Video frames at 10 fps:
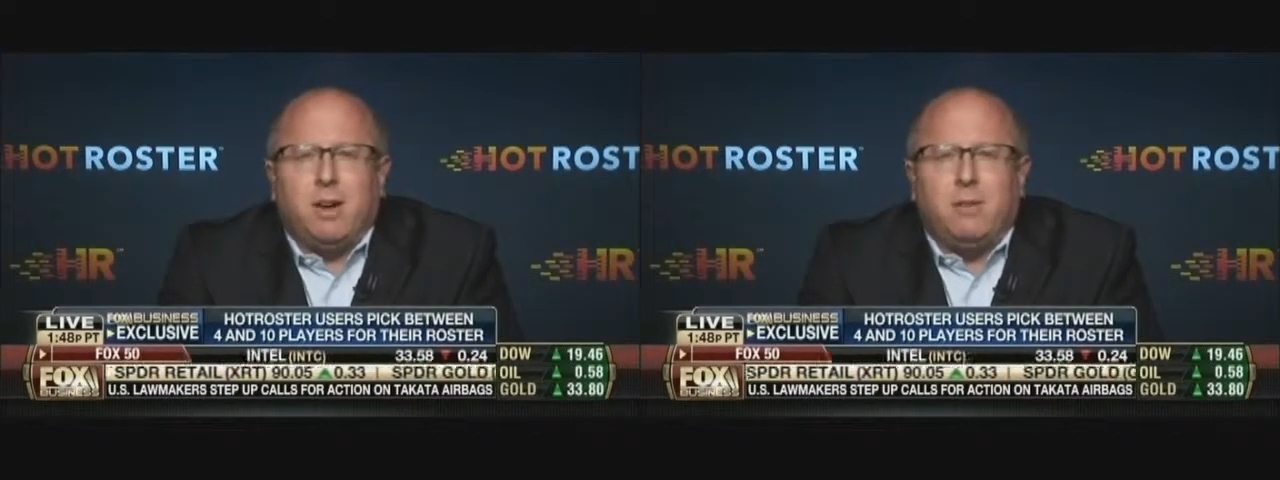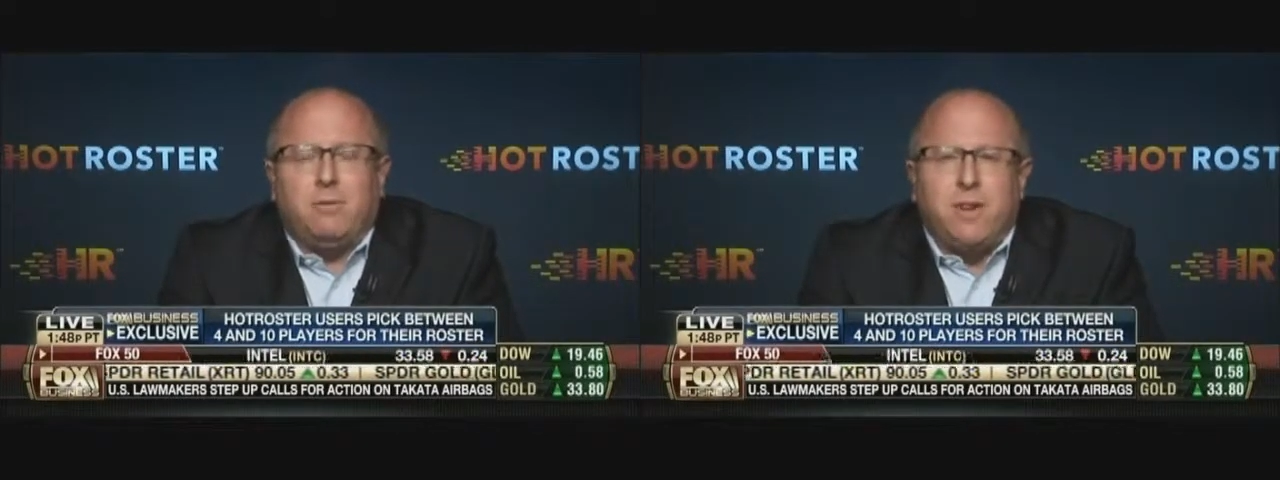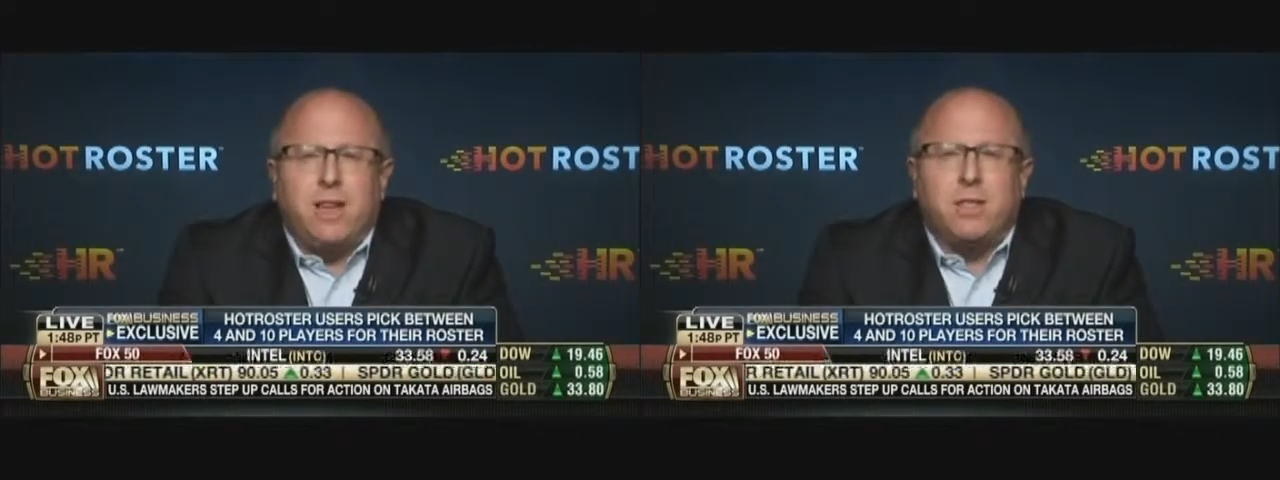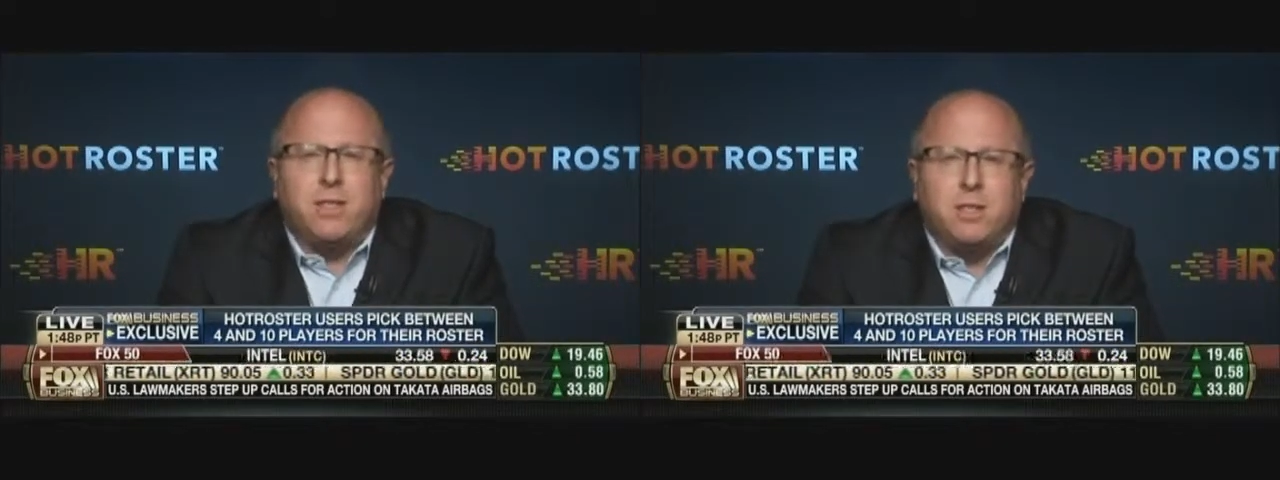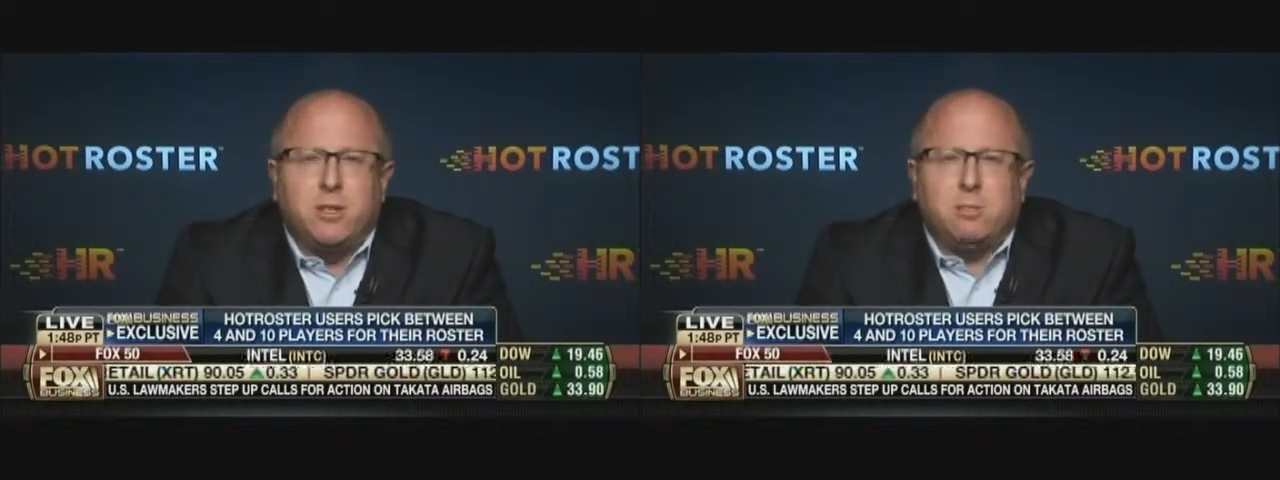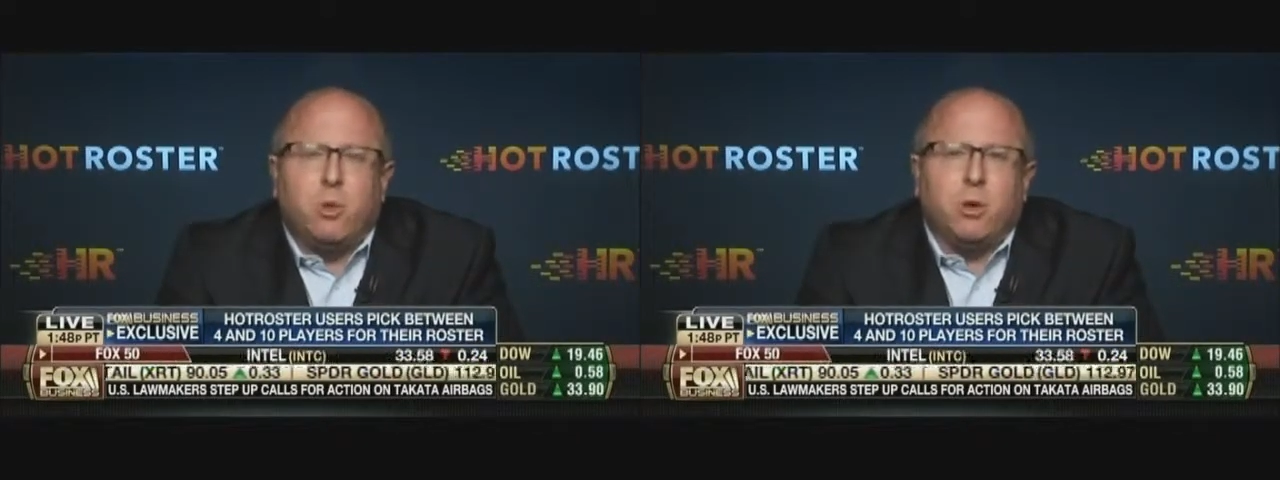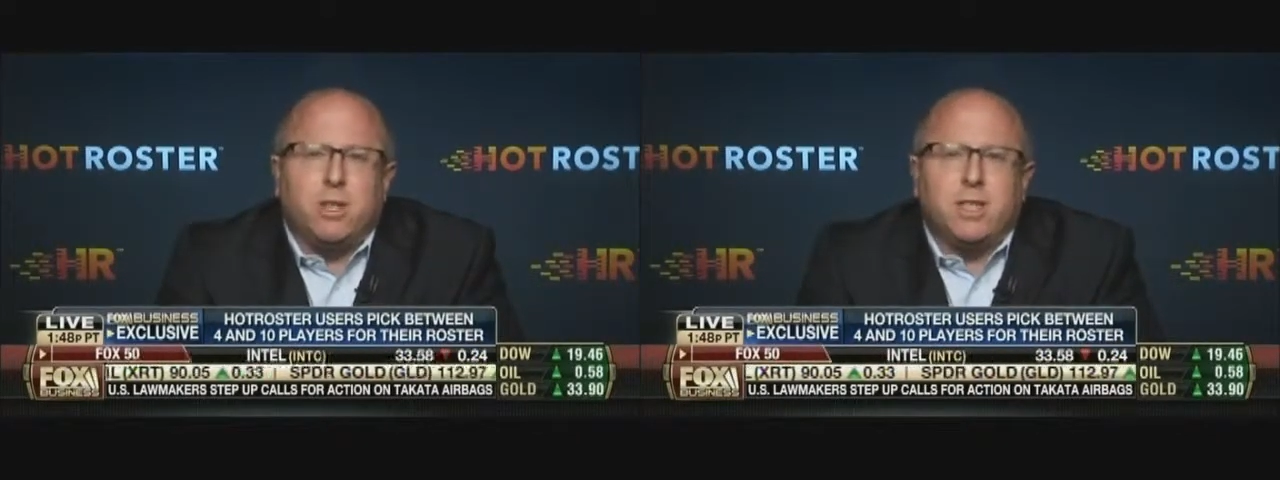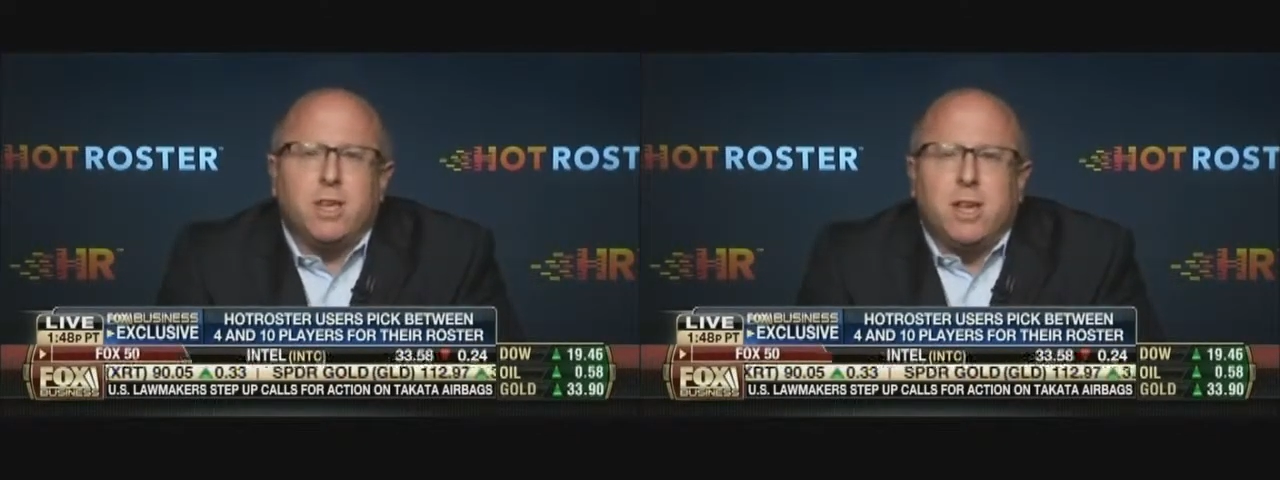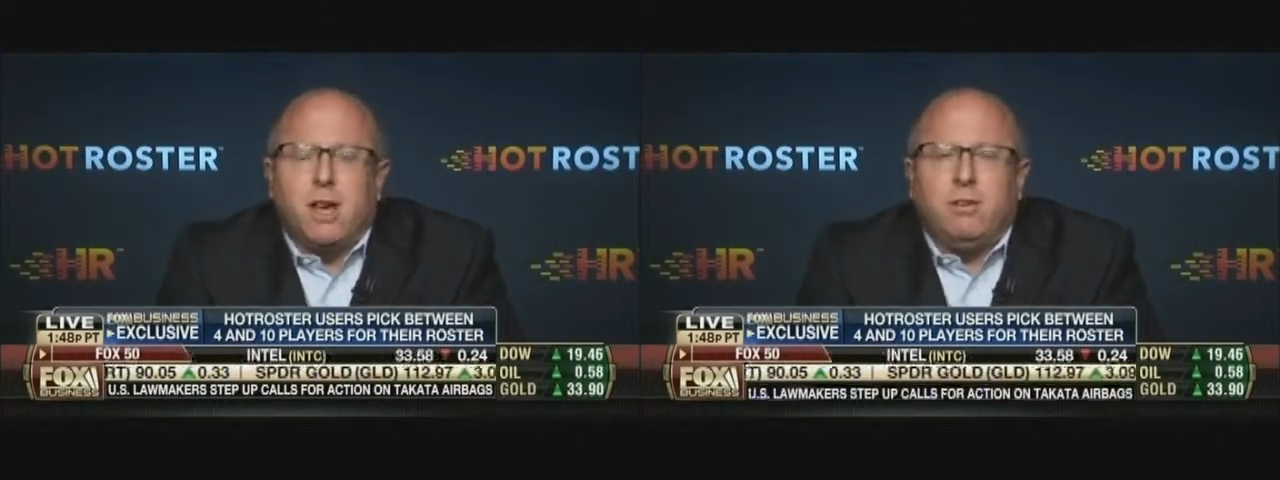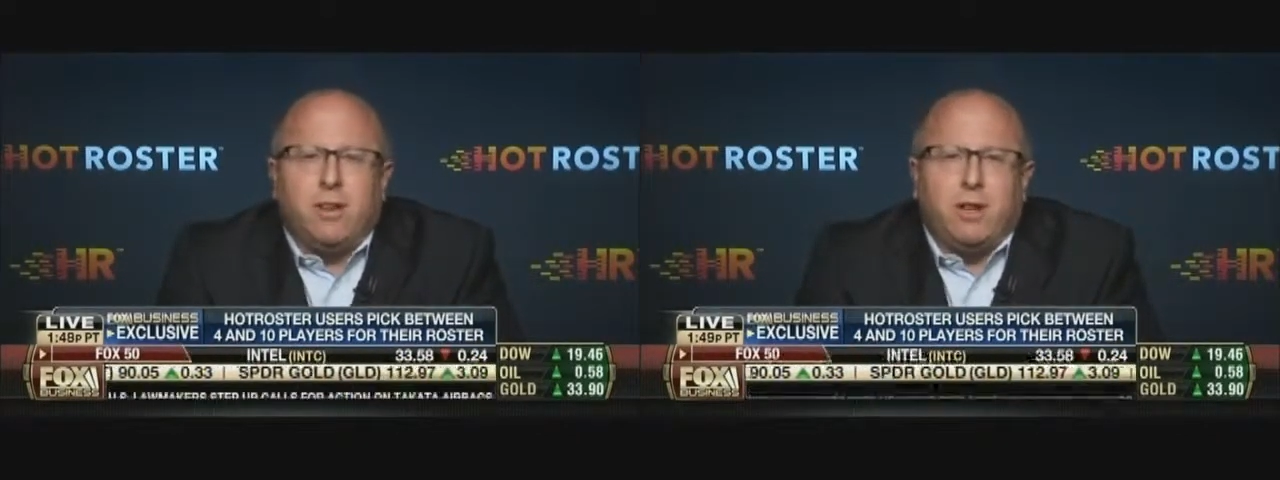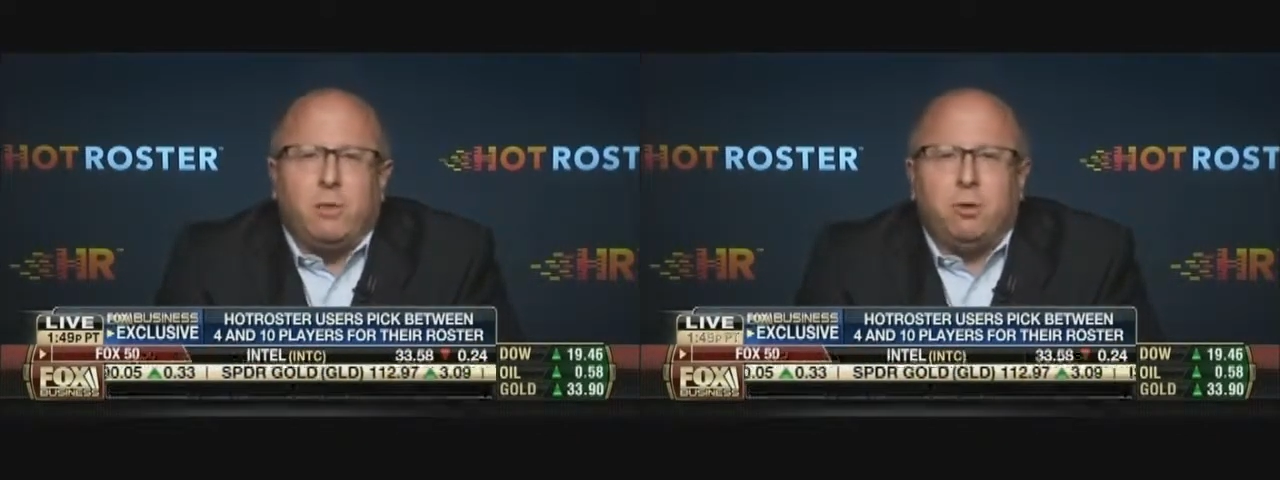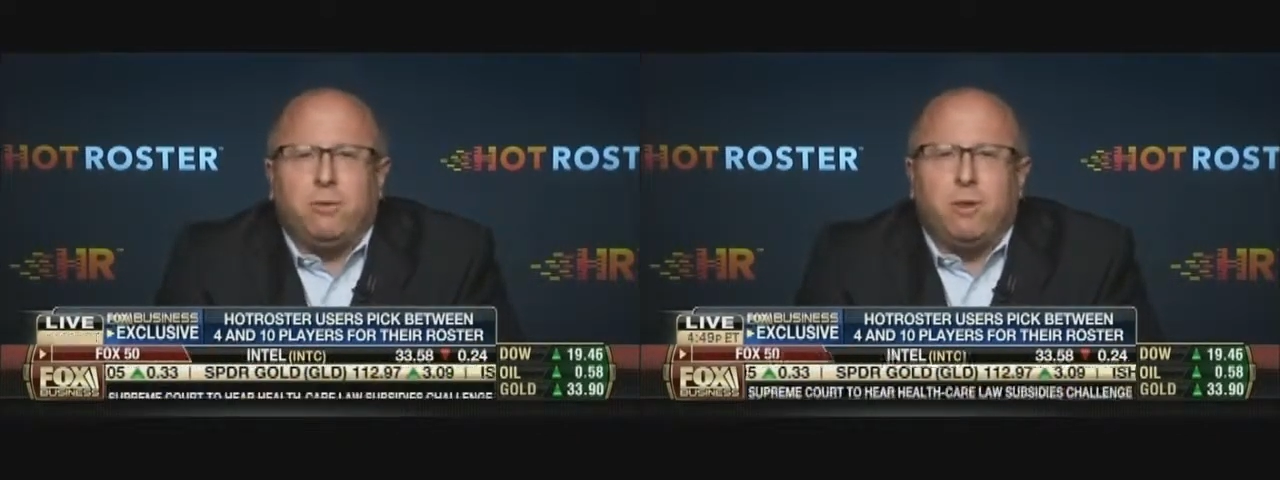fantasy sports available